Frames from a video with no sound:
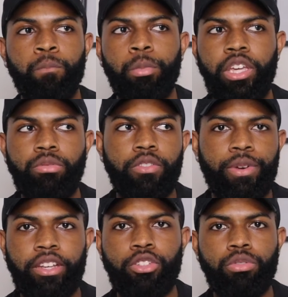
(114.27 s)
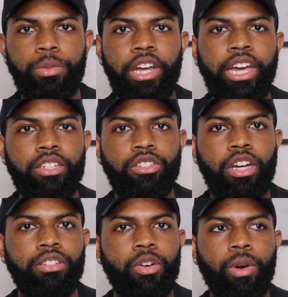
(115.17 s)
But he was the fastest swimmer than Ashley, so
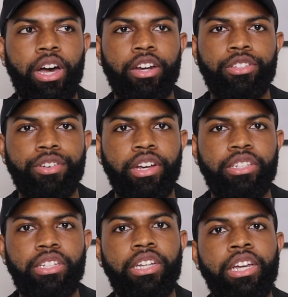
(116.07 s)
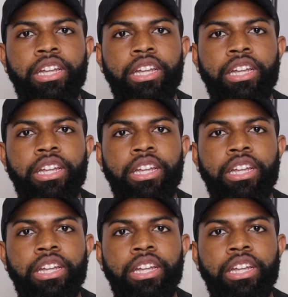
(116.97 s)
I was like, wow, that's crazy.